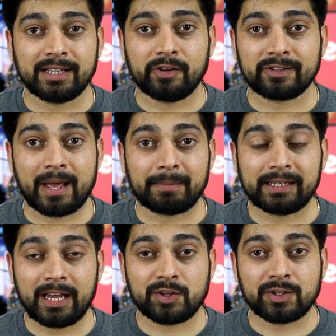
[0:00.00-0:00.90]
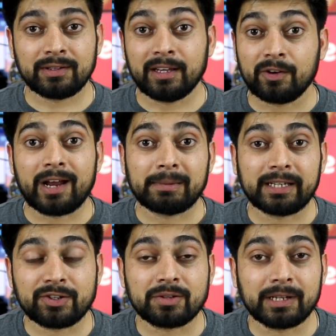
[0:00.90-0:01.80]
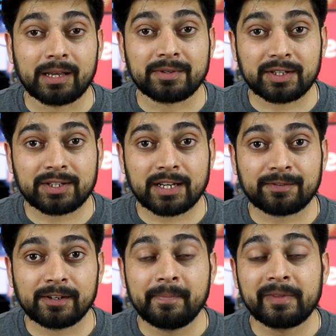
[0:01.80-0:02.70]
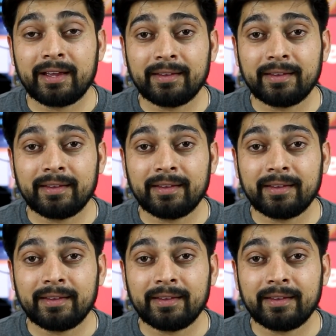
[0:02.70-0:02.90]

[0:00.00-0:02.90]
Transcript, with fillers: in this application, if your application becomes successful,